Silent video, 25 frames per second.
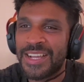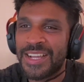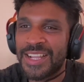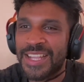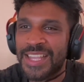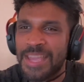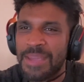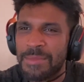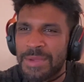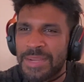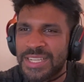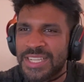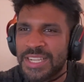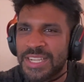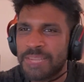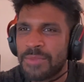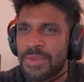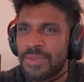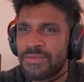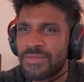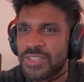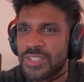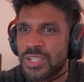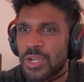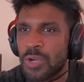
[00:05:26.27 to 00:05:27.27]
It came out 10
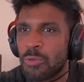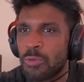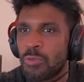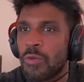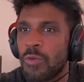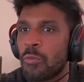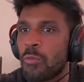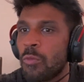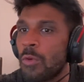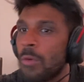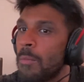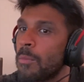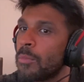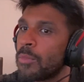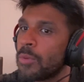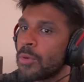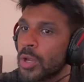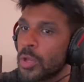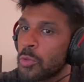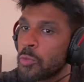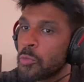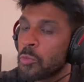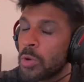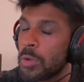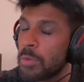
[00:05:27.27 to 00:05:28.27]
months ago with
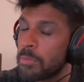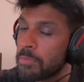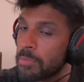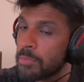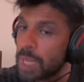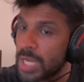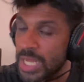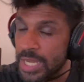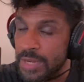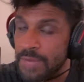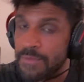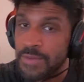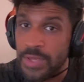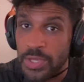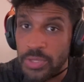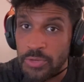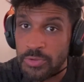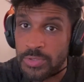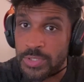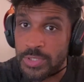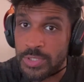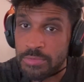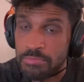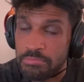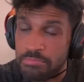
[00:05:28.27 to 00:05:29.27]
1.1 million
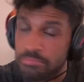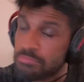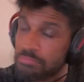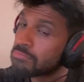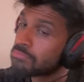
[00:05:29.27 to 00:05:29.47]
views.